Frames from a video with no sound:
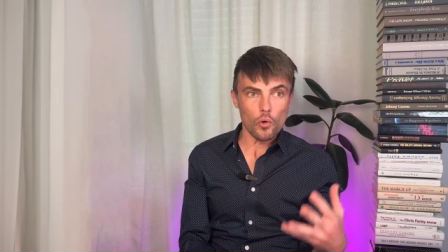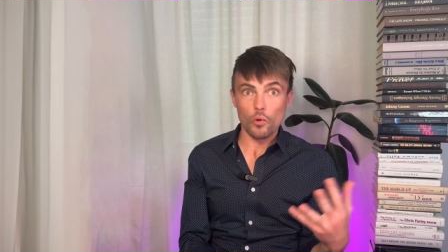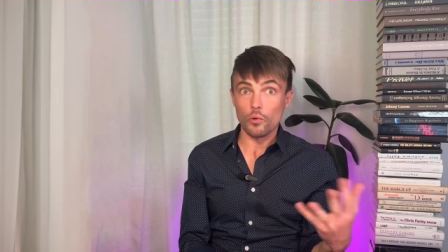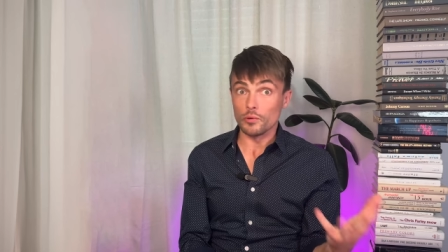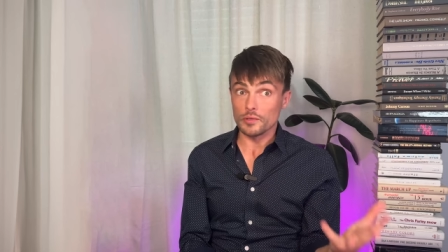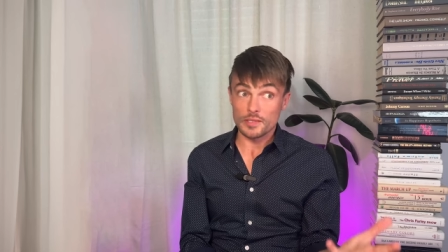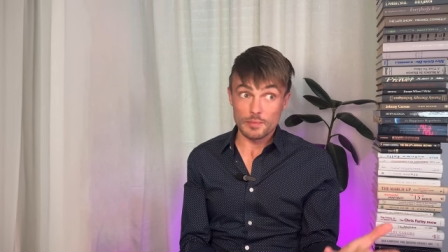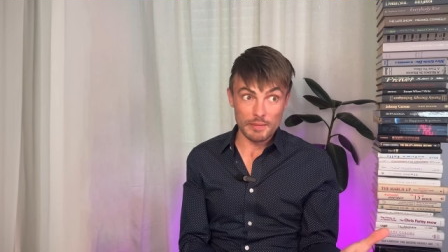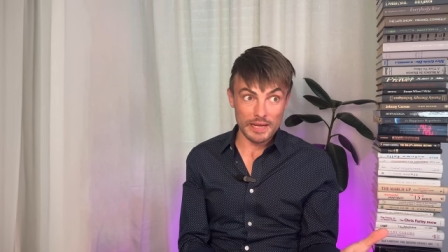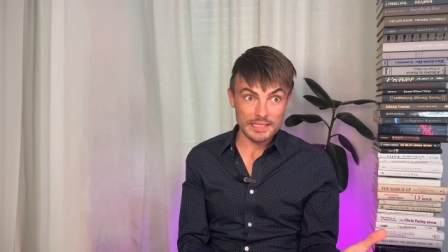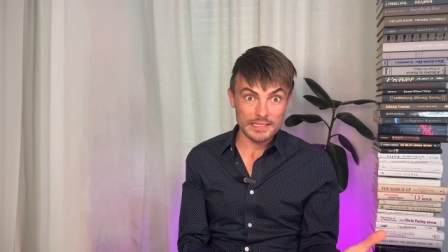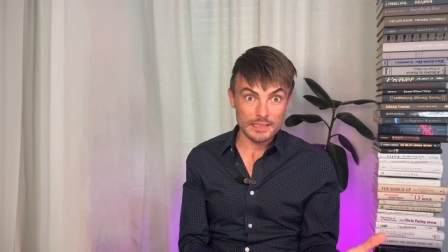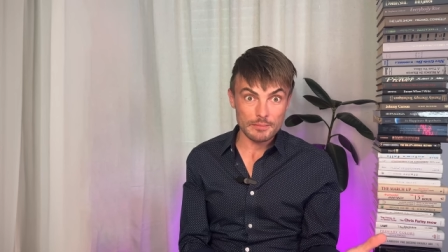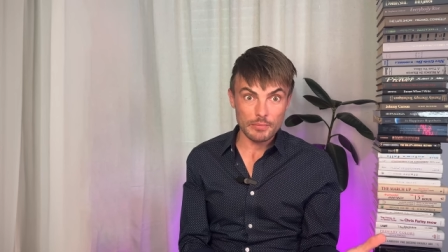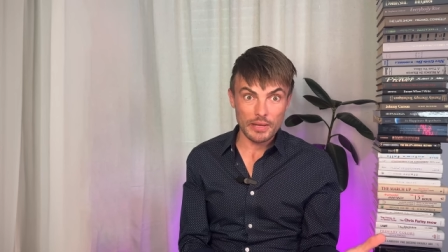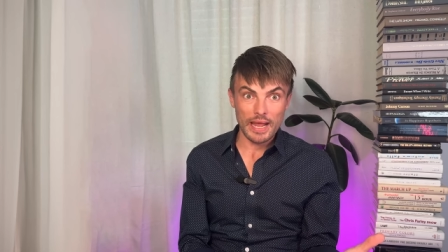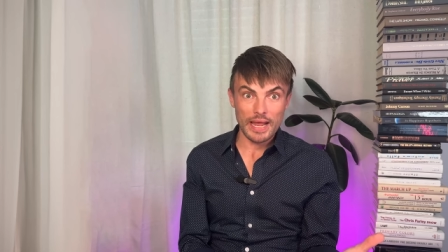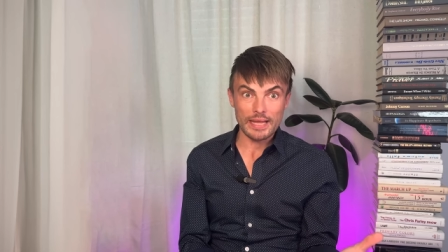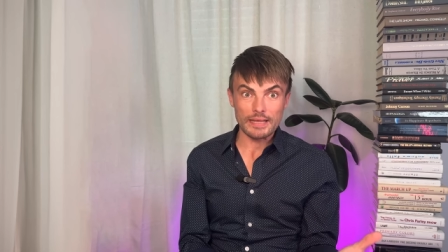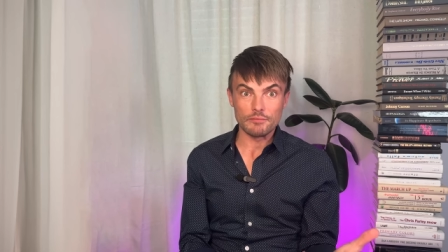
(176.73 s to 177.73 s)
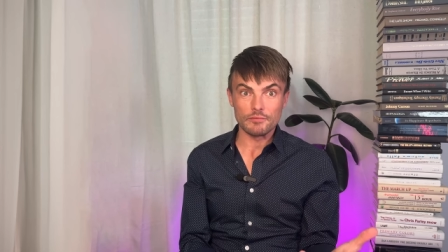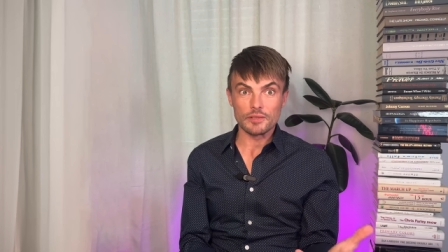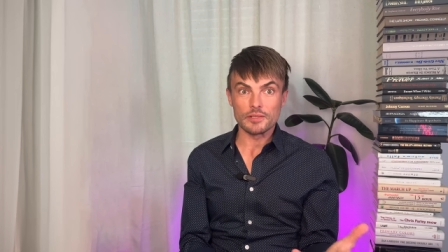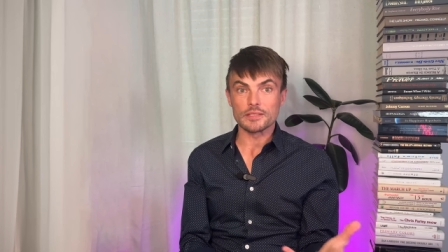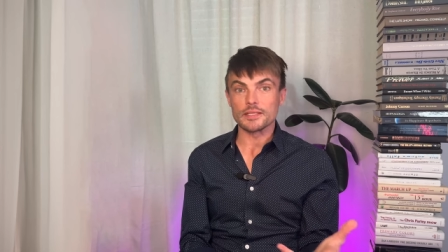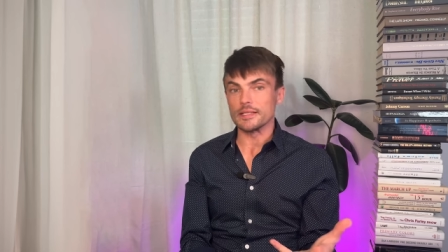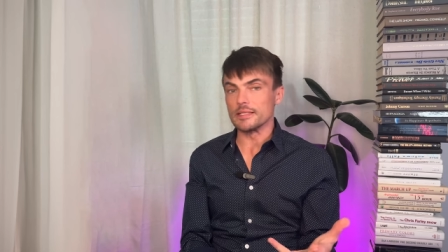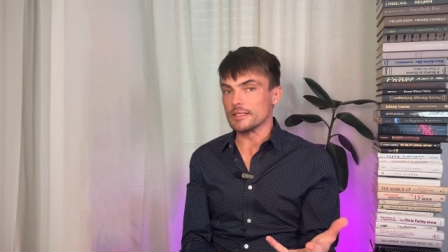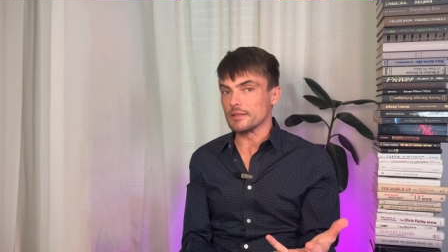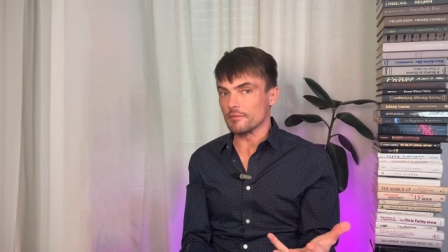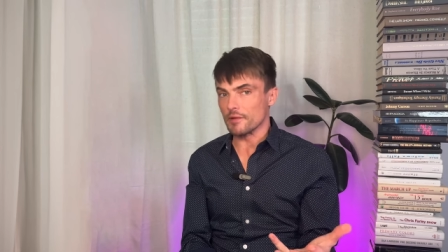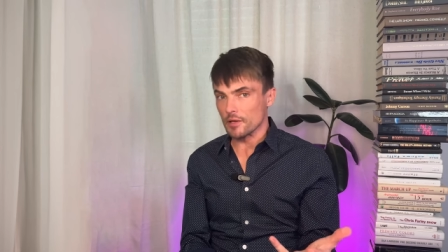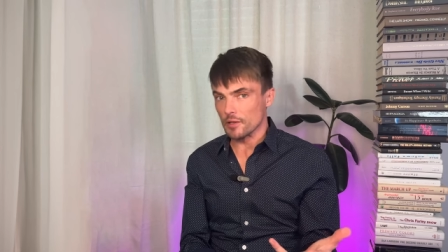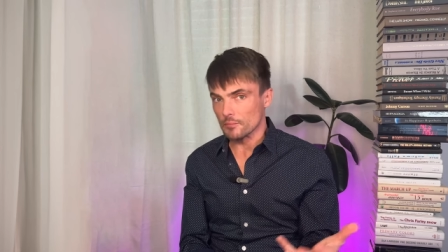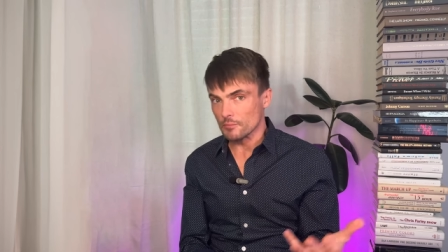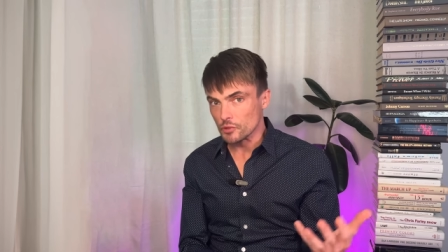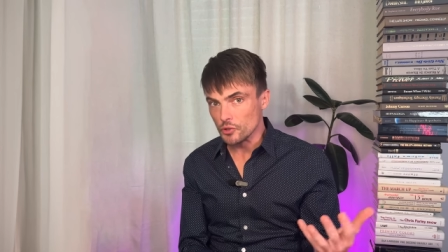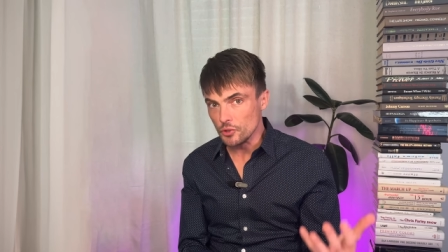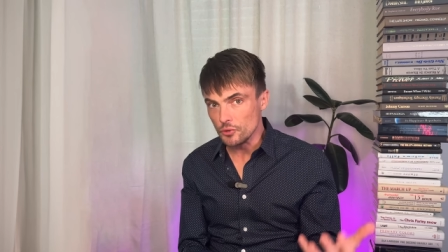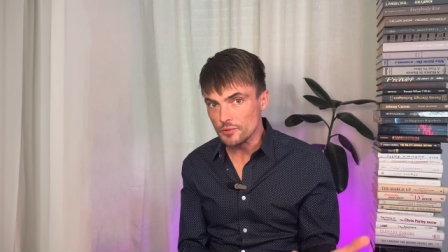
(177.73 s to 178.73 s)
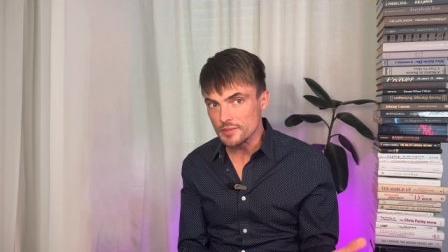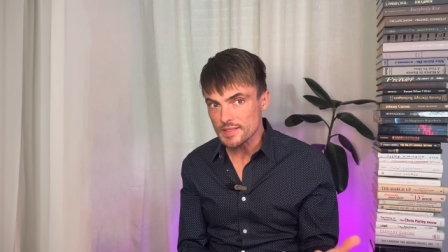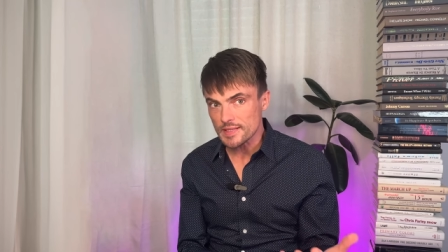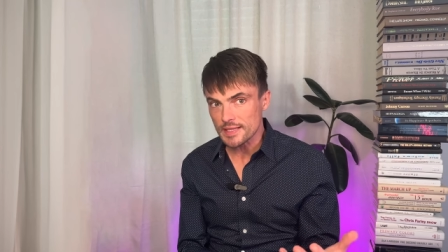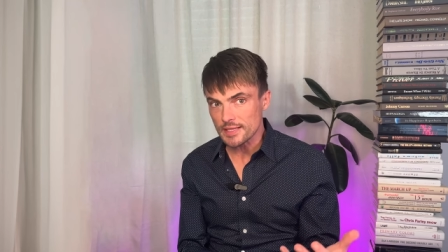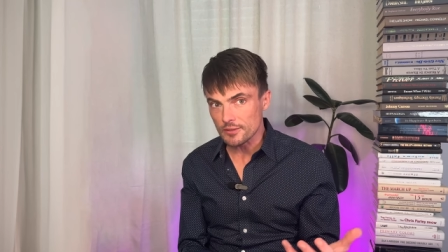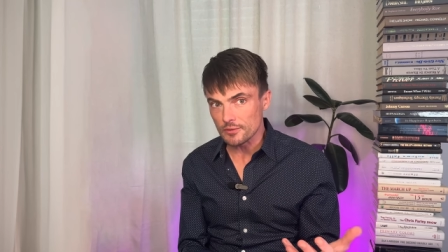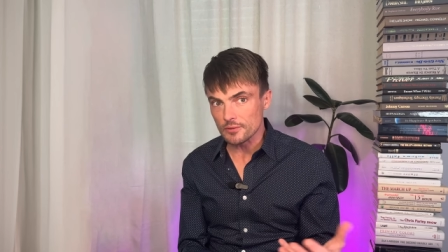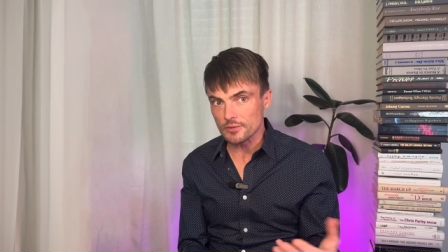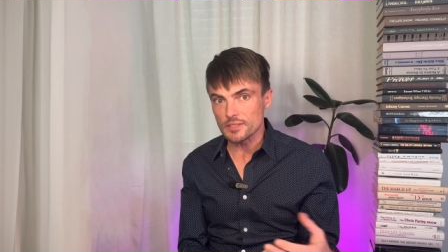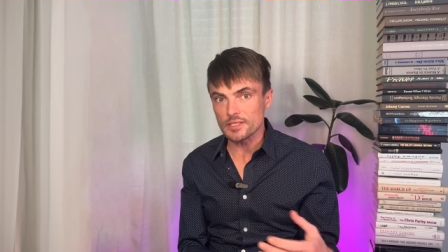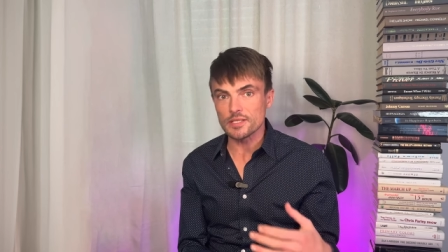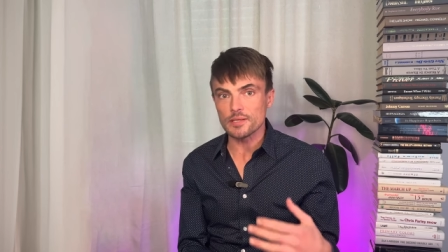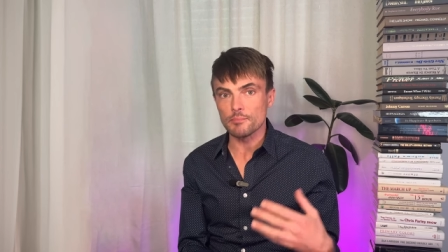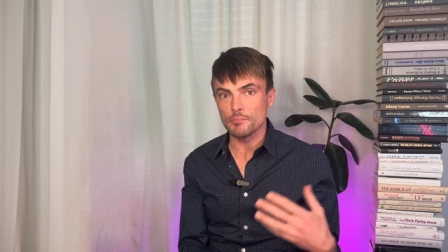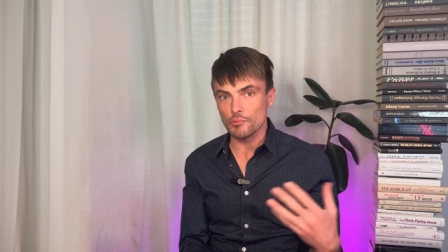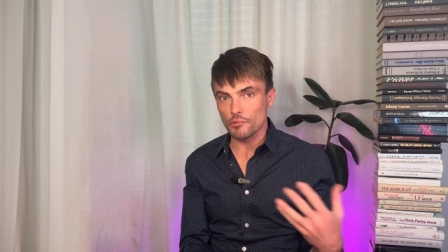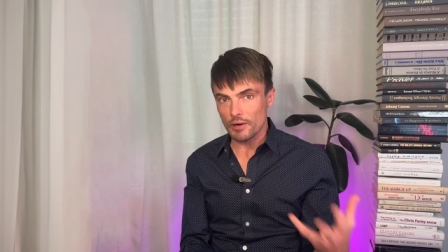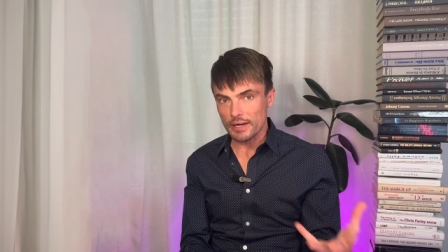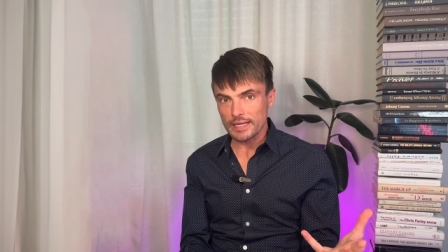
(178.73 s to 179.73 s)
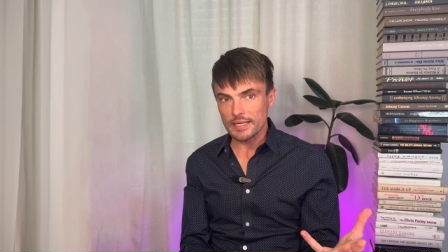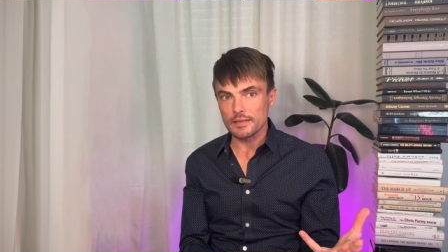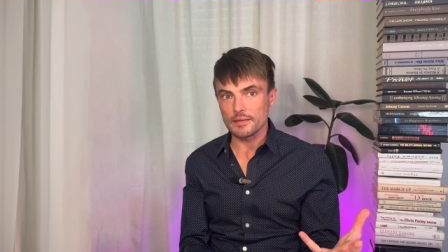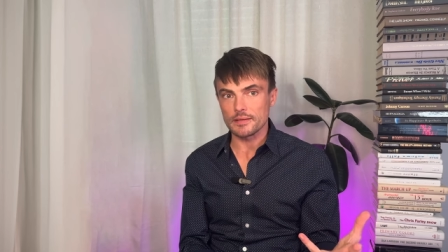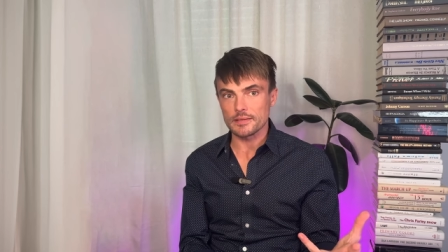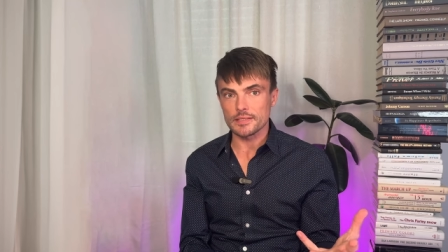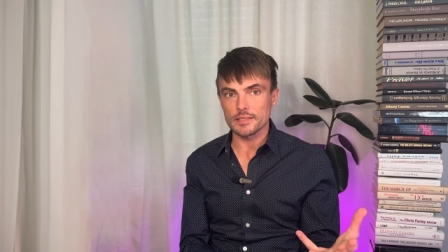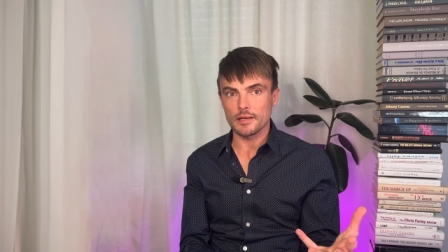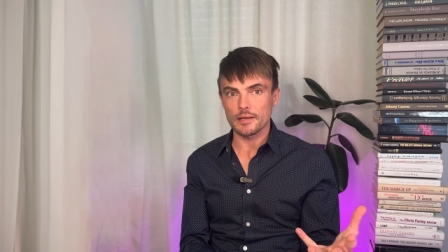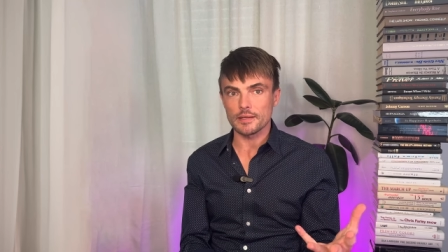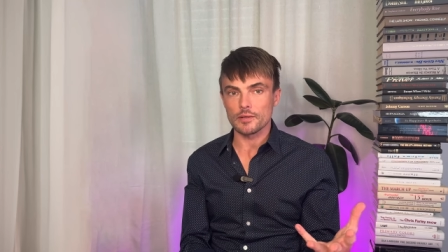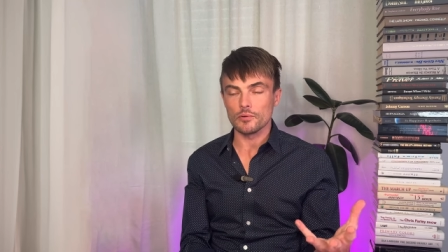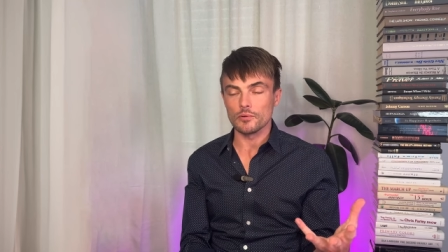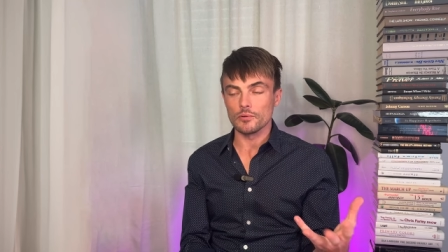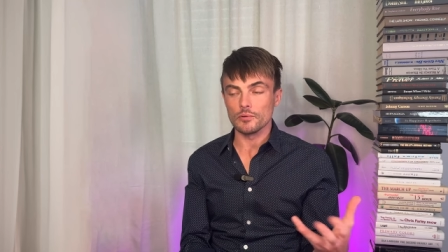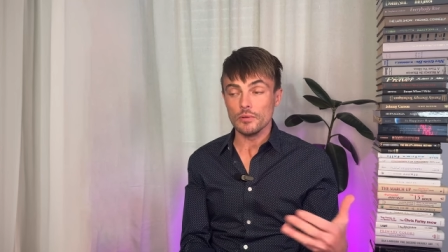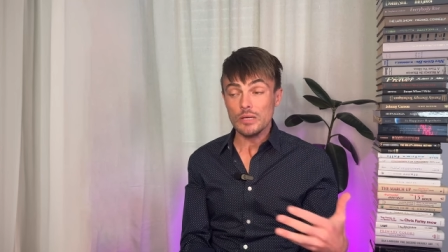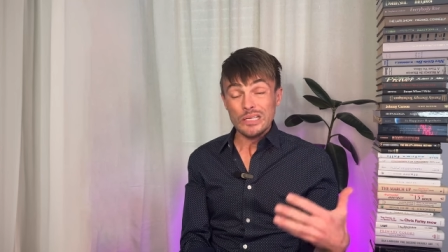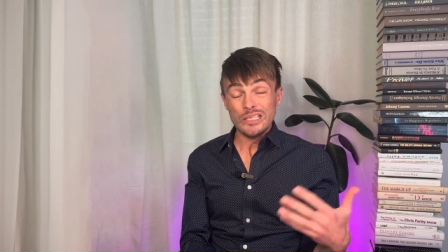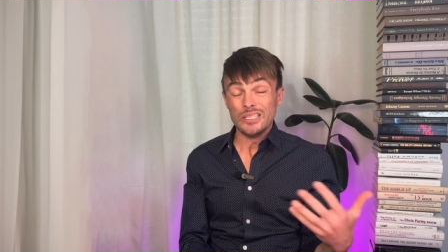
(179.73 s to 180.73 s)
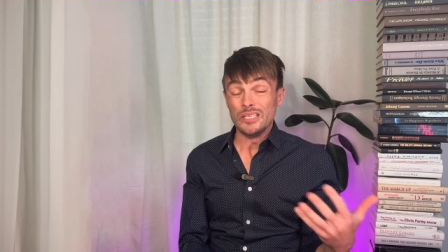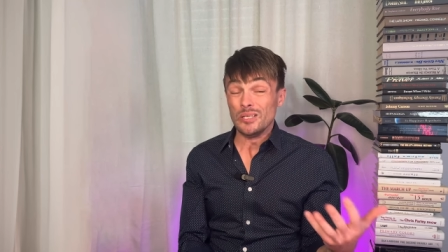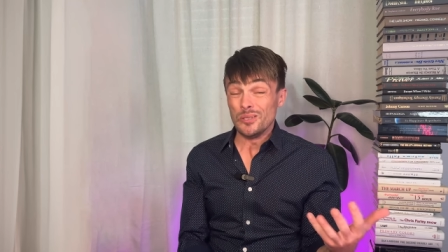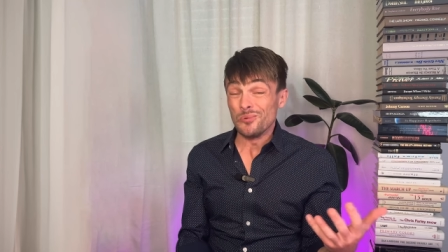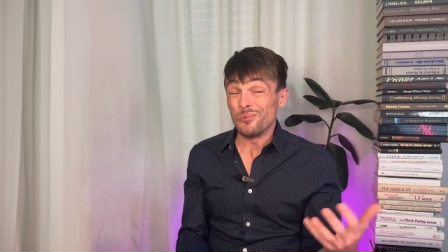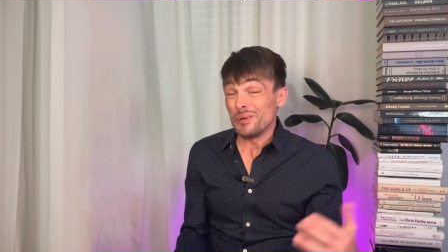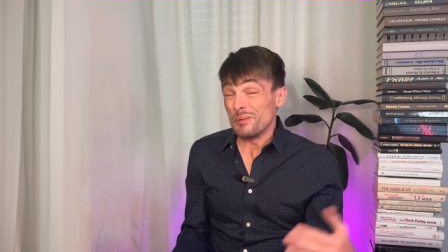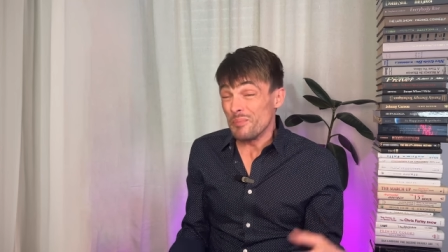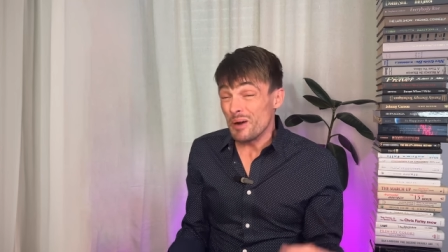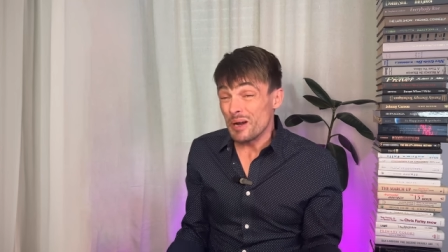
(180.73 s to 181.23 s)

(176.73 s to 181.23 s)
automatic behaviors and develop new skills to break the cycle, we